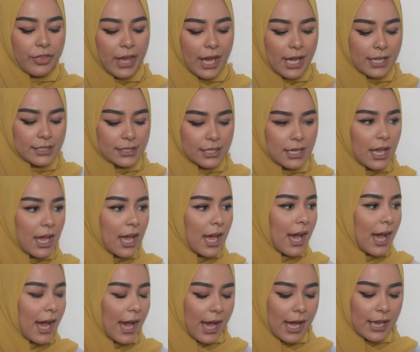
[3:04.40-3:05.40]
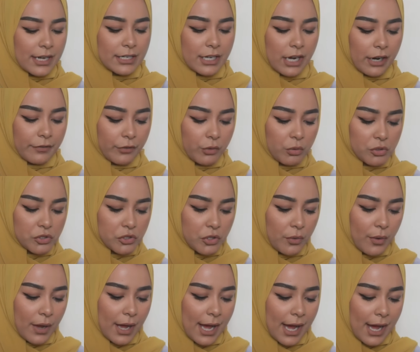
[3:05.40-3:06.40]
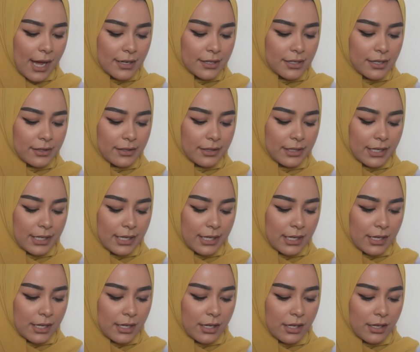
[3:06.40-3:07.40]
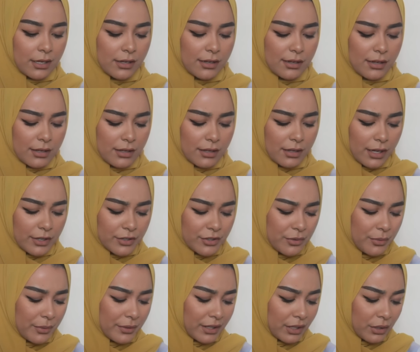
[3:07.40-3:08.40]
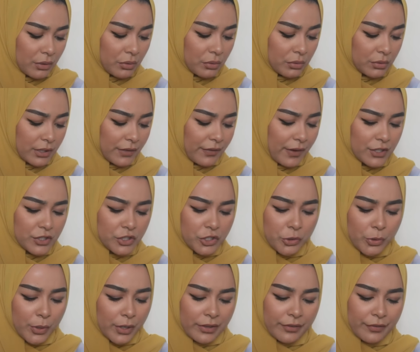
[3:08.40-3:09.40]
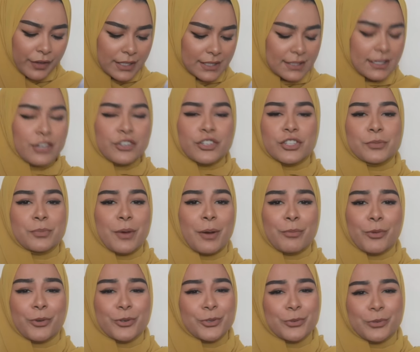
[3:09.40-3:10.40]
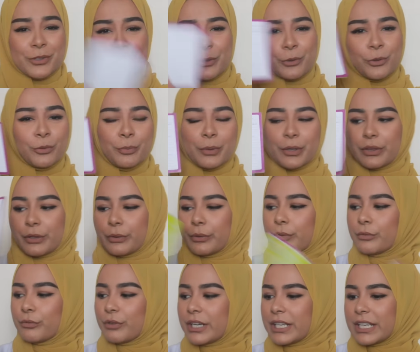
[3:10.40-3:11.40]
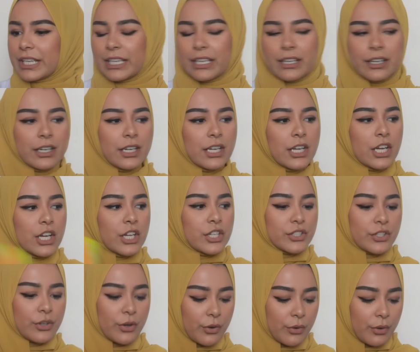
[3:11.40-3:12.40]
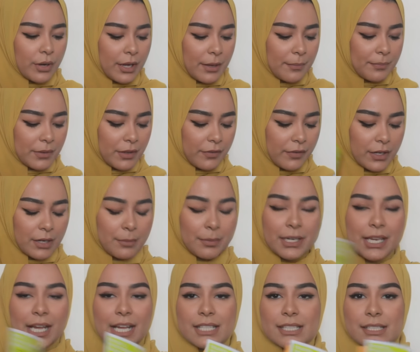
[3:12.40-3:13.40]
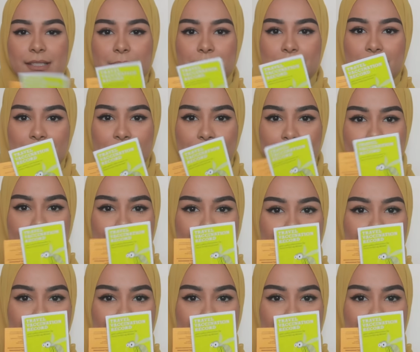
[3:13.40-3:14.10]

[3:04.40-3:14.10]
that. And I've also had the I don't know what they're called. I've had two other vaccinations, but I'm not sure what they're called. But they're all written here, so um, if anybody asks me,